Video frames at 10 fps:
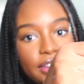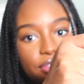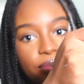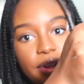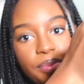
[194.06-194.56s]

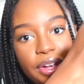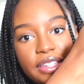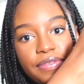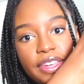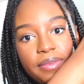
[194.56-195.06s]
do want to
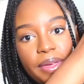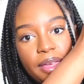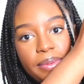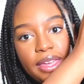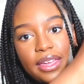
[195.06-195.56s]
breastfeed
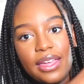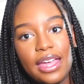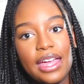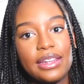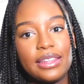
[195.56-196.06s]
baby
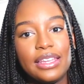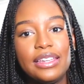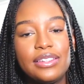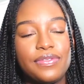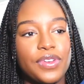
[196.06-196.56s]
at
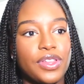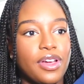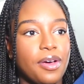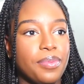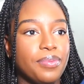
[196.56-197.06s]
least for the
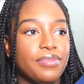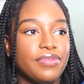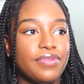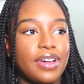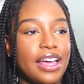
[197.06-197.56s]
couple,
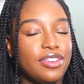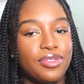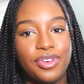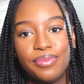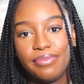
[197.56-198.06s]
I
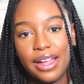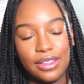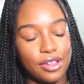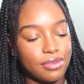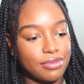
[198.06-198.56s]
don't know how
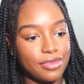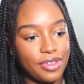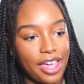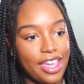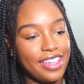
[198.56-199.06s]
long,
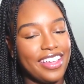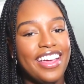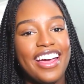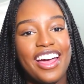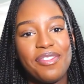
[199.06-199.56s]
okay?
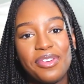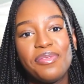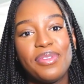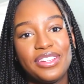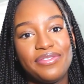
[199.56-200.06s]
I want
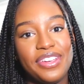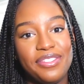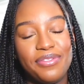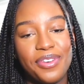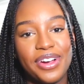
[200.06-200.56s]
to
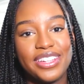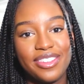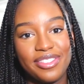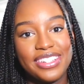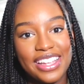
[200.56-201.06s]
breastfeed for as
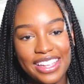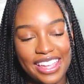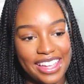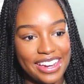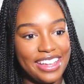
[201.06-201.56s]
long as I
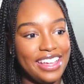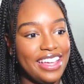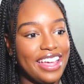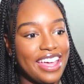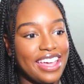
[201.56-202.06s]
can,
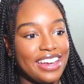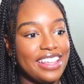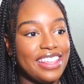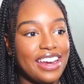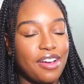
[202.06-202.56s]

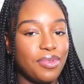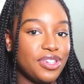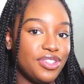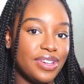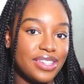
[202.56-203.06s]
and then I
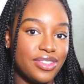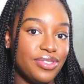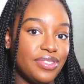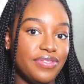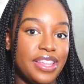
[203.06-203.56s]
want to
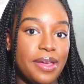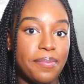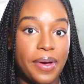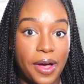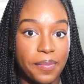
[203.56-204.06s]
exclusively
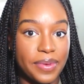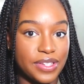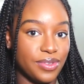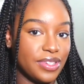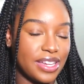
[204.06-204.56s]
pump
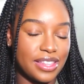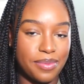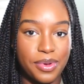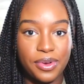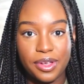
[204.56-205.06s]
as soon as like the
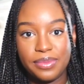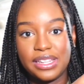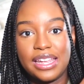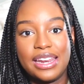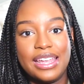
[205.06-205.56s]
milk comes
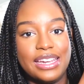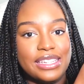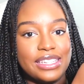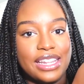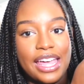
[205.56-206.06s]
in and
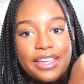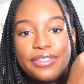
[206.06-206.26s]
it's like